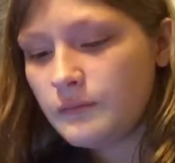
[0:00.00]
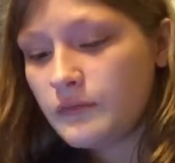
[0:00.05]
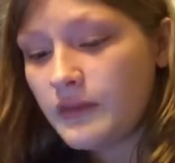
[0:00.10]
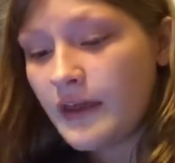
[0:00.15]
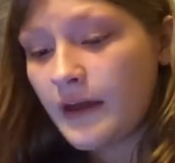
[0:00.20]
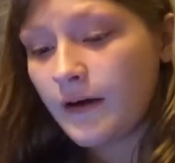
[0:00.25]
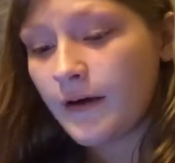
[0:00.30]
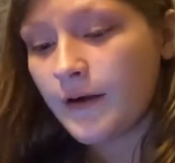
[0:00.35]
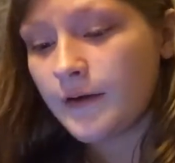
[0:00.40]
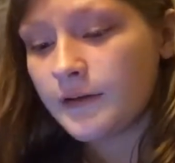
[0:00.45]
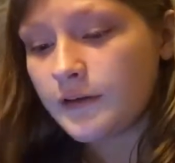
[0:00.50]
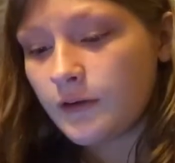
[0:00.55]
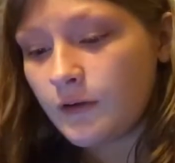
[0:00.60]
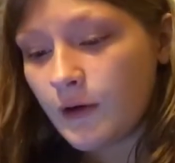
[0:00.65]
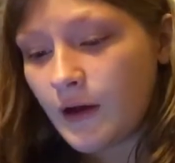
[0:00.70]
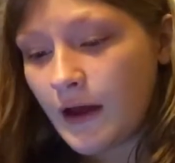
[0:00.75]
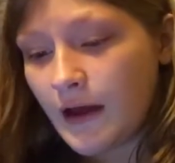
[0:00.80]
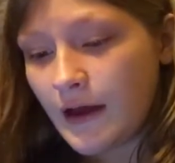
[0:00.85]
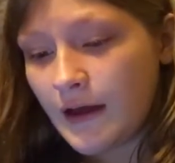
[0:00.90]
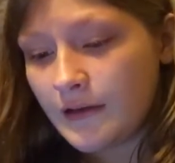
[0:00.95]
They also
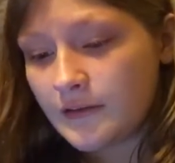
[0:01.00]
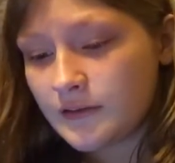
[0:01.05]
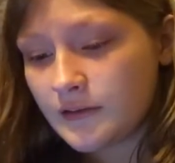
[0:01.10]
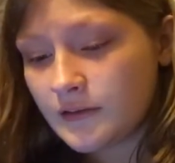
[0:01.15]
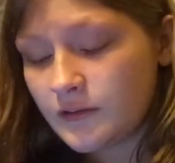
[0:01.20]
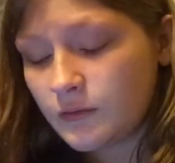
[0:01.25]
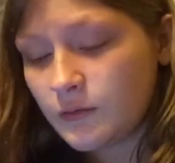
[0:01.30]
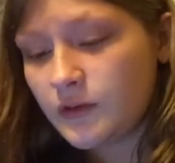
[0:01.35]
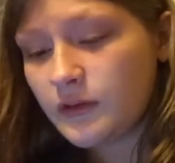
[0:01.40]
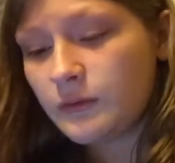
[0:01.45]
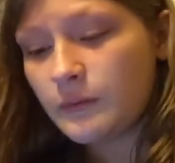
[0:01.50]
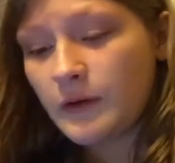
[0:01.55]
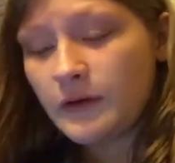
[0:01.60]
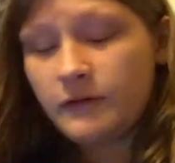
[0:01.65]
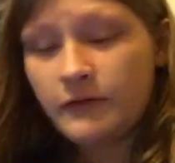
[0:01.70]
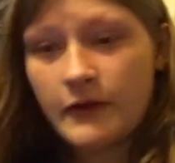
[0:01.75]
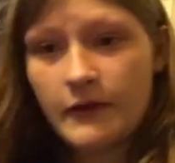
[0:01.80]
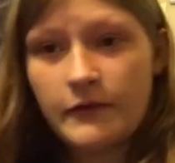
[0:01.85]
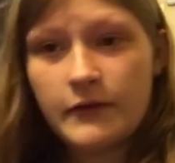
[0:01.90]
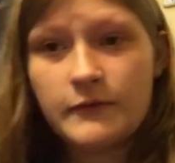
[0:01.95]
asks, what's my
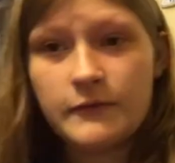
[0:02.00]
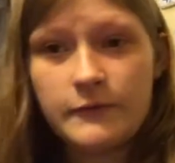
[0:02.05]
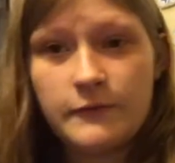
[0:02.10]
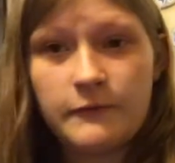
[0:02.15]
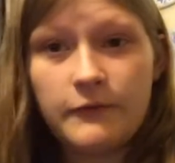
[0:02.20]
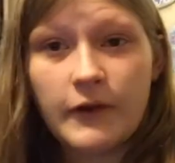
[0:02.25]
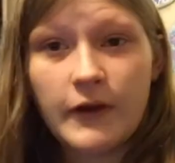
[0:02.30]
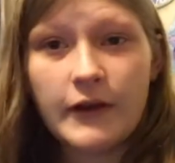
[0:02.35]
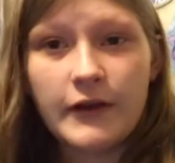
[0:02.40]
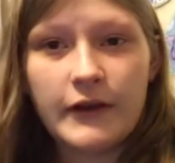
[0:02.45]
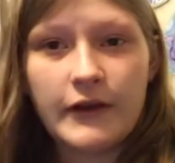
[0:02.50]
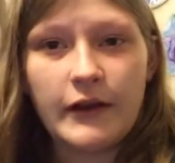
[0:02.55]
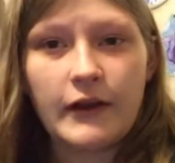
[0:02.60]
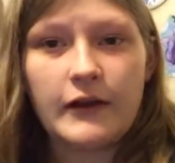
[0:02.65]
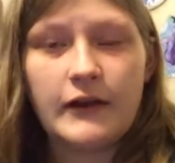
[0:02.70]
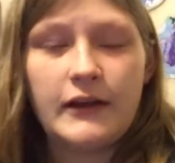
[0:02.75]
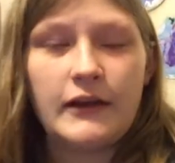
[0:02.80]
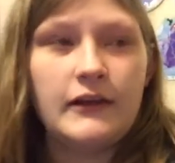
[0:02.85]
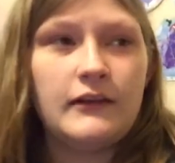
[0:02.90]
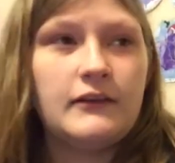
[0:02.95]
favorite furry
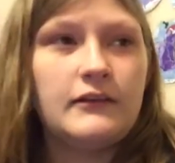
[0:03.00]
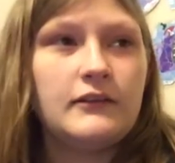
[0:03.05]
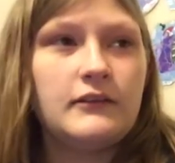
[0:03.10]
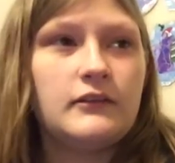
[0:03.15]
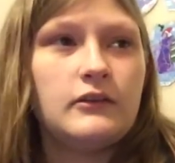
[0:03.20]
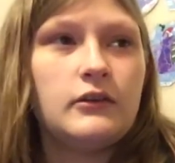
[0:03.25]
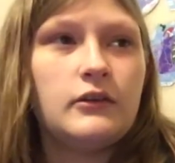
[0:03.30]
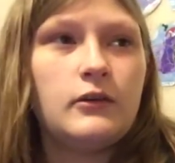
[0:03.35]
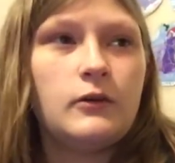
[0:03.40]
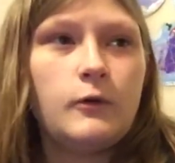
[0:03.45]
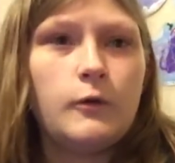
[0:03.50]
artist?